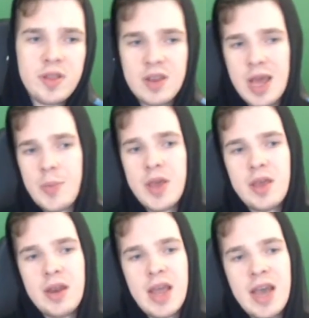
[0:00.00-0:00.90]
It's an
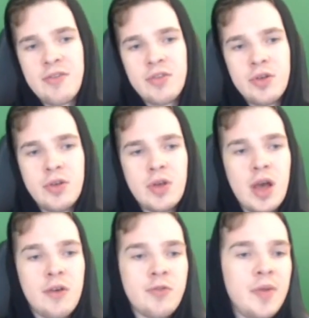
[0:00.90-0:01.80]
epic, and after
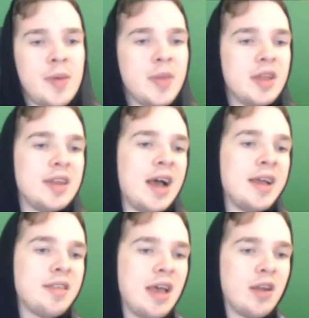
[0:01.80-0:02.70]
a friendly minion
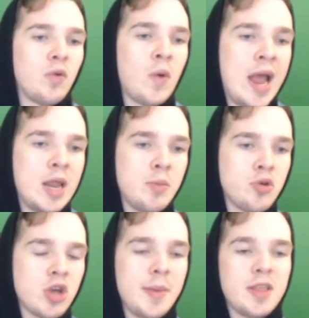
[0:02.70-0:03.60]
dies, add a random
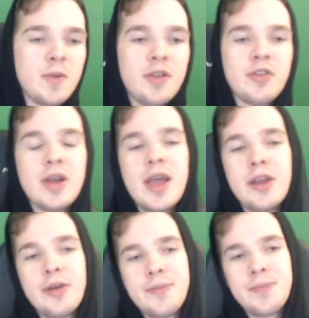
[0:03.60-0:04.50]
shaman spell to your
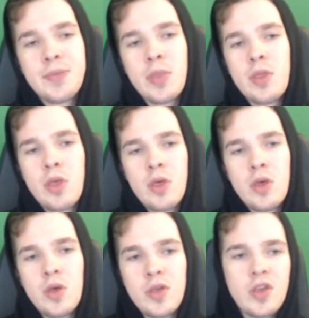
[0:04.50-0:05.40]
hand.
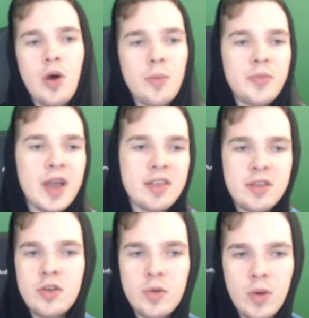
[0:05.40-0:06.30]
So, decks
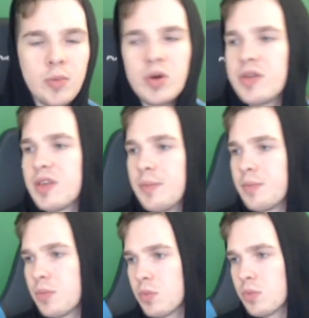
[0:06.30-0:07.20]
you would want to play this in.
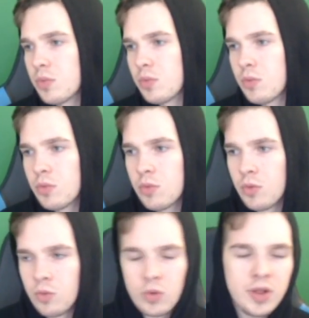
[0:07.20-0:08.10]

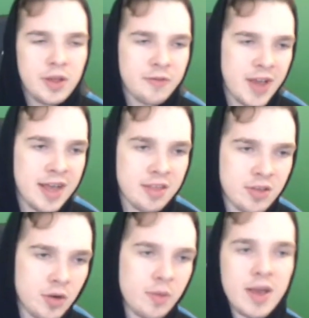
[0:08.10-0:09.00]
Really fast
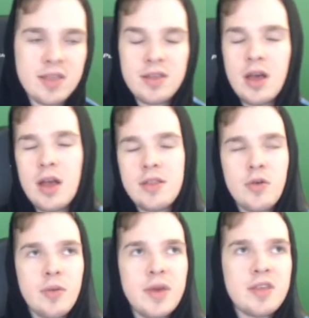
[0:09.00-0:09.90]

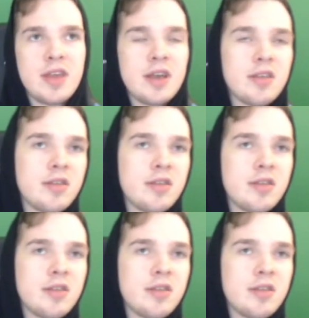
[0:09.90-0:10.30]
token-based decks.